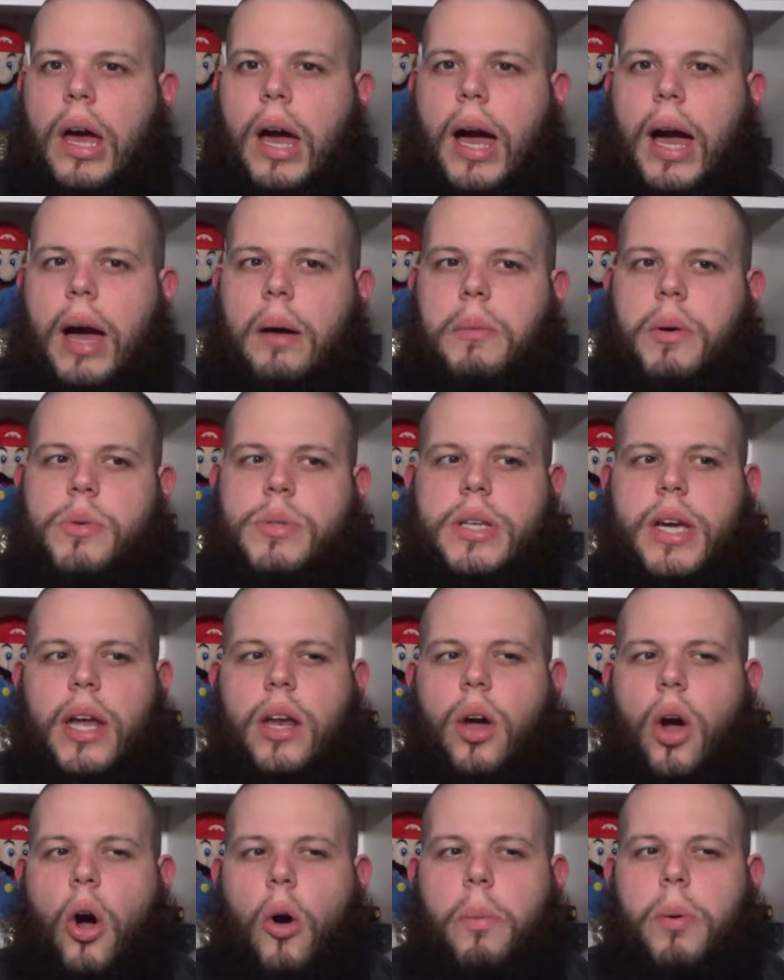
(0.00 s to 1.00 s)
It was
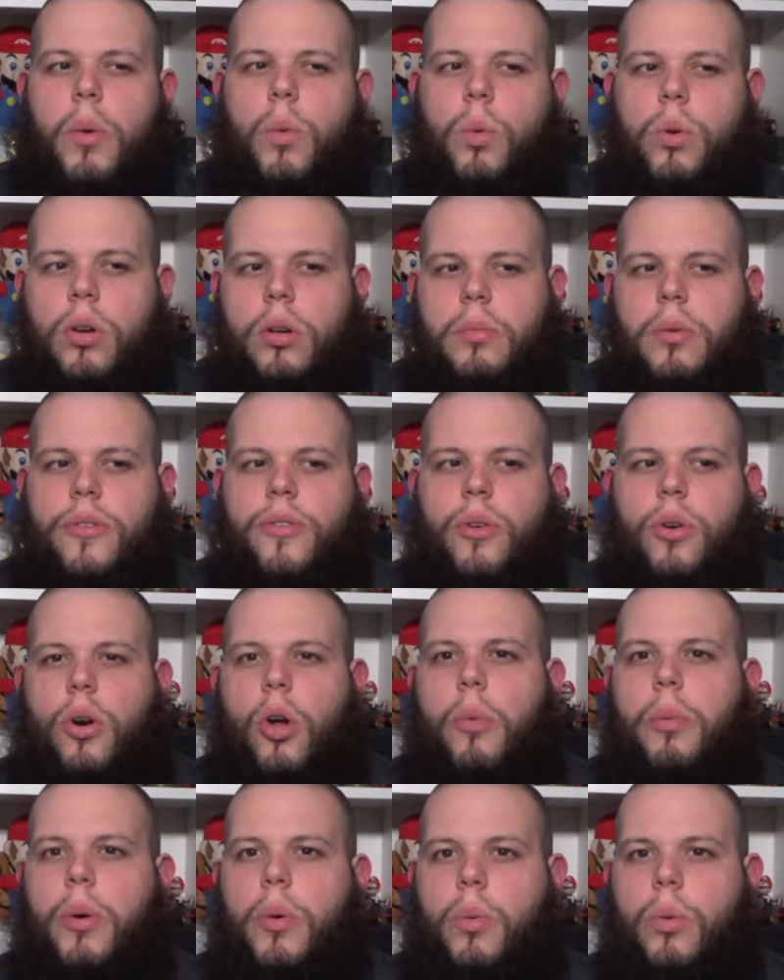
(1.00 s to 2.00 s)
kind of open world before
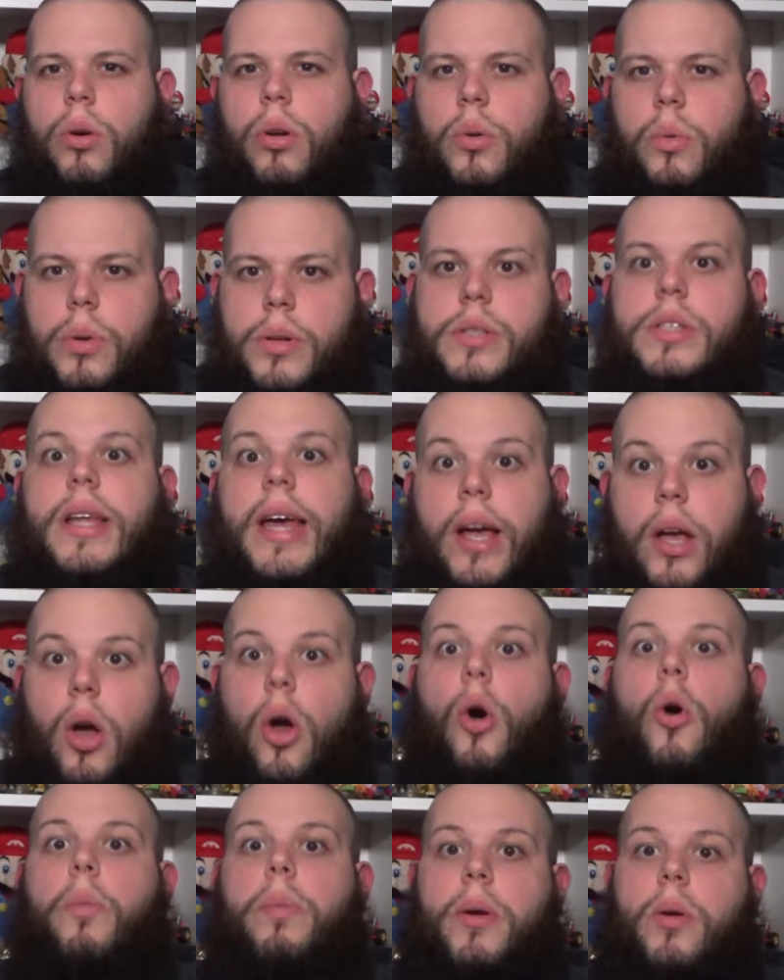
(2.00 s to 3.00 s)
open world was like
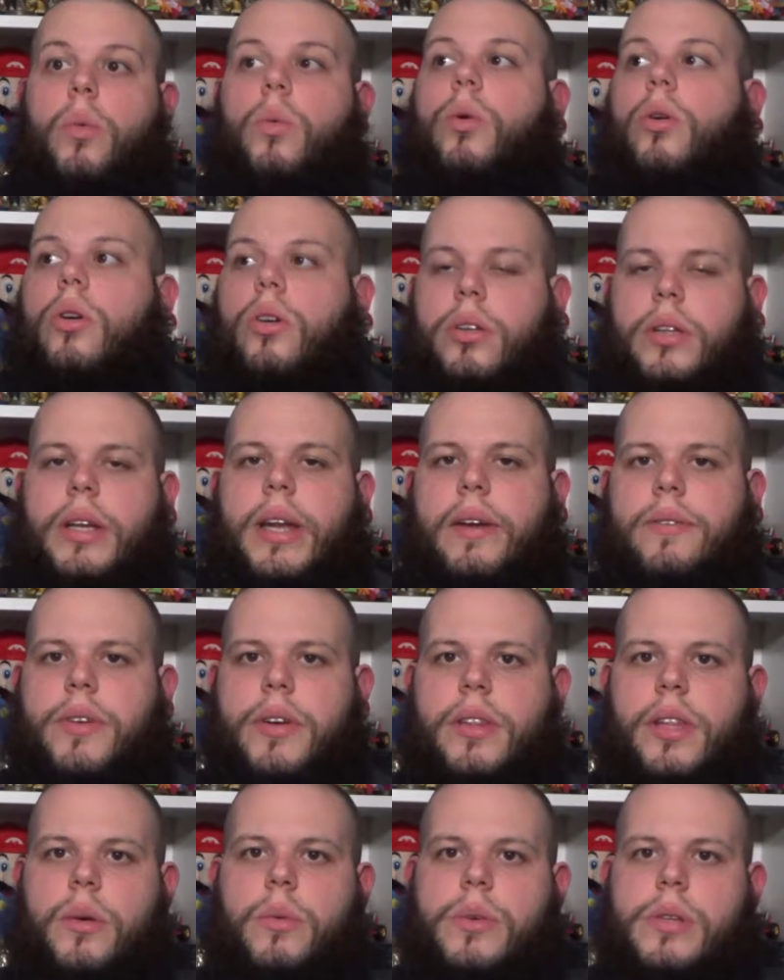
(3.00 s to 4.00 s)
open world and
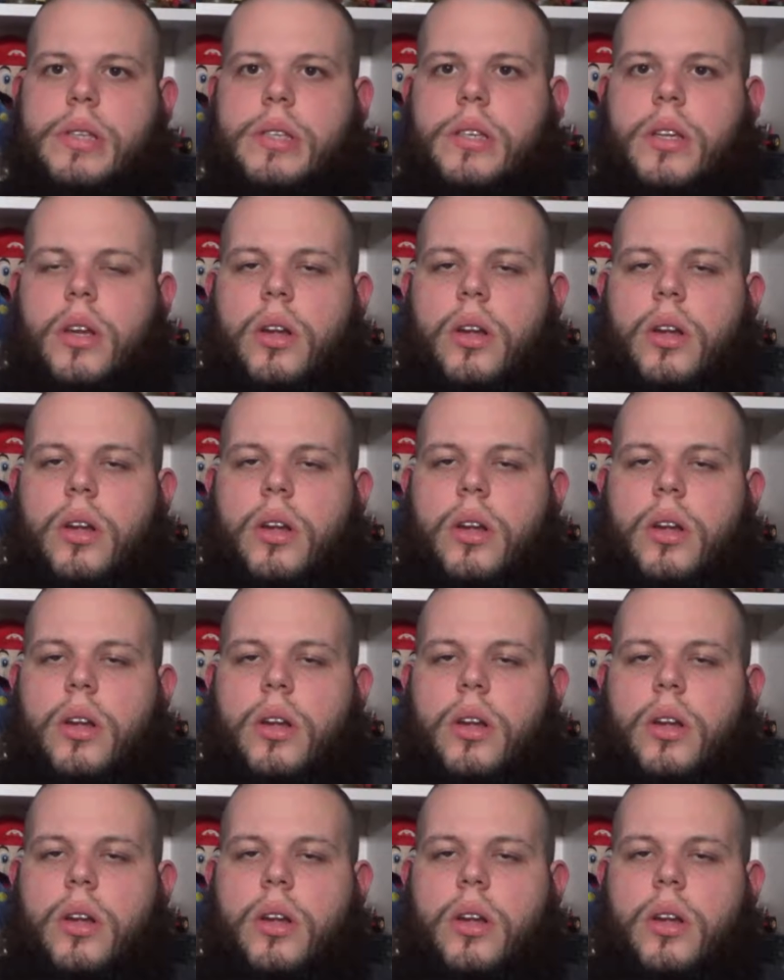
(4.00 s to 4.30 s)
everything was,